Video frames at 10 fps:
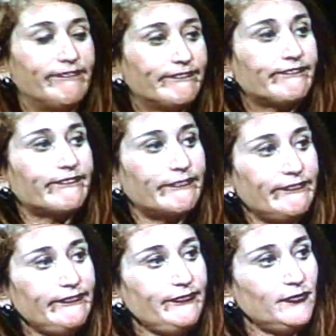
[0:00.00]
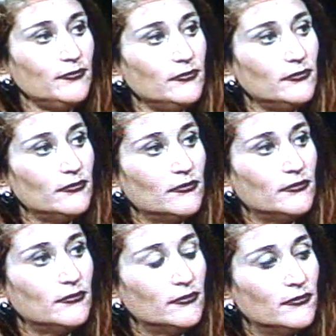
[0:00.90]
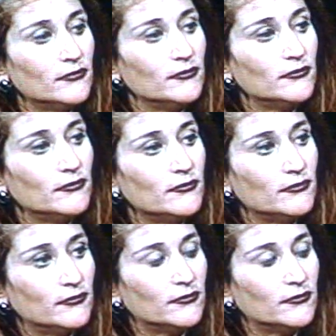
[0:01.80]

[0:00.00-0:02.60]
how do you do that?